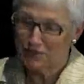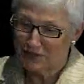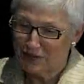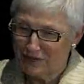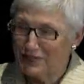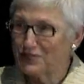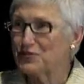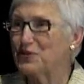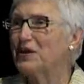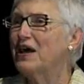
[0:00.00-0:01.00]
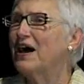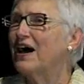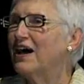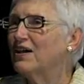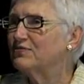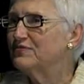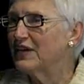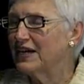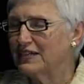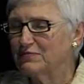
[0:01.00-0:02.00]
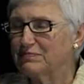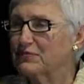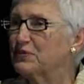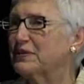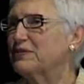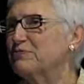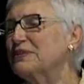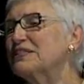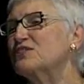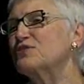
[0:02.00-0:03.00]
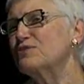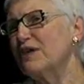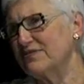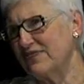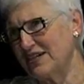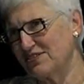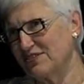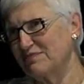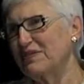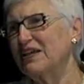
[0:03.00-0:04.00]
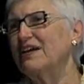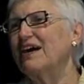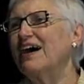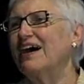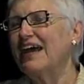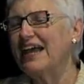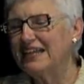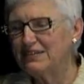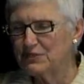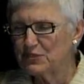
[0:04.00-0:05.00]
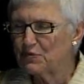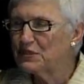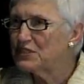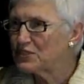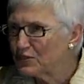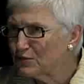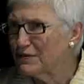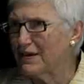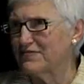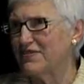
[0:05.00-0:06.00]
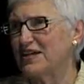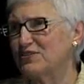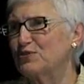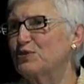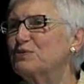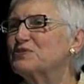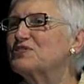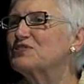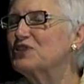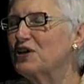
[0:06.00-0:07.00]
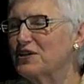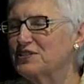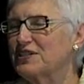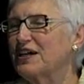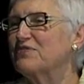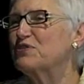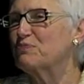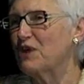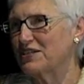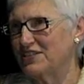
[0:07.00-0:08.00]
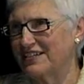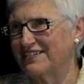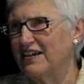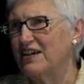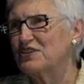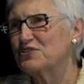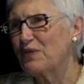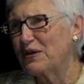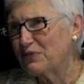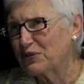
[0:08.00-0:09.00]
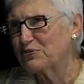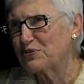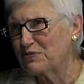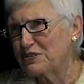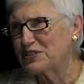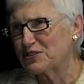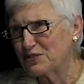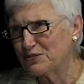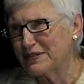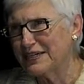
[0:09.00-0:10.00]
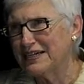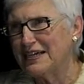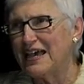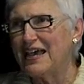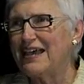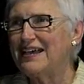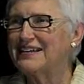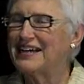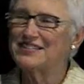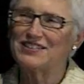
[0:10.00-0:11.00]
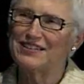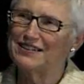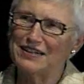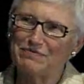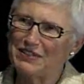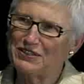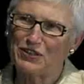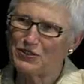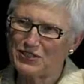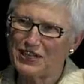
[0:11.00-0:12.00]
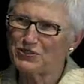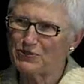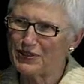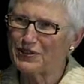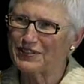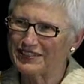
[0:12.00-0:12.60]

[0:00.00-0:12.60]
God rest her soul, of Princess Lulu Al Faisal. And it was Princess Lulu Al Faisal who was in charge of the project. So I worked with Princess Lulu, and I still am in close touch with her.